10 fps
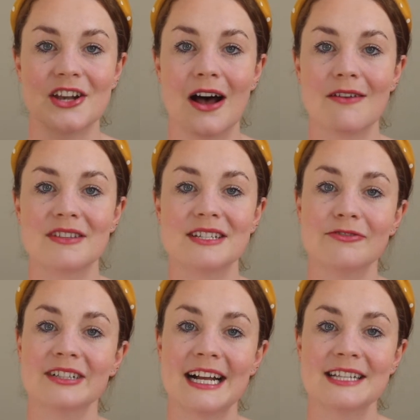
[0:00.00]
of the
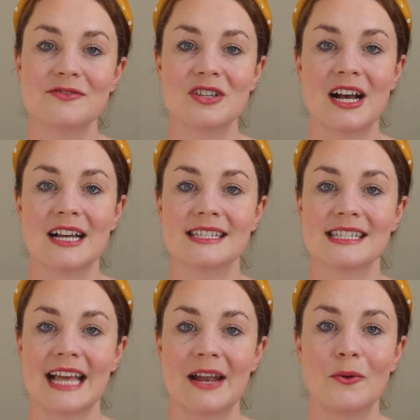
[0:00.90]
different kinds of
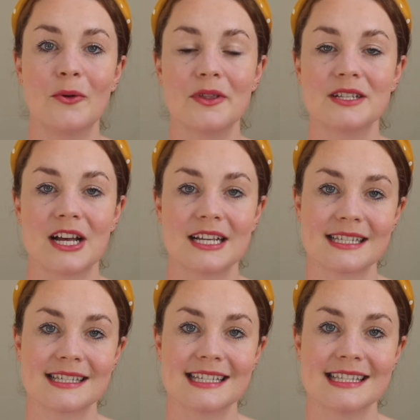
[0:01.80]
tasks and all the
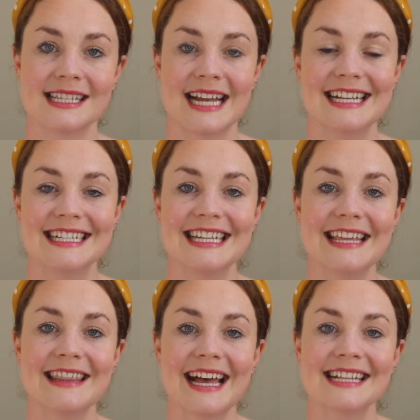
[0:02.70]
tasks that sit
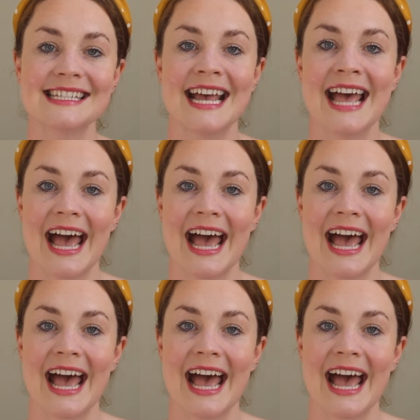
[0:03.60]
underneath that,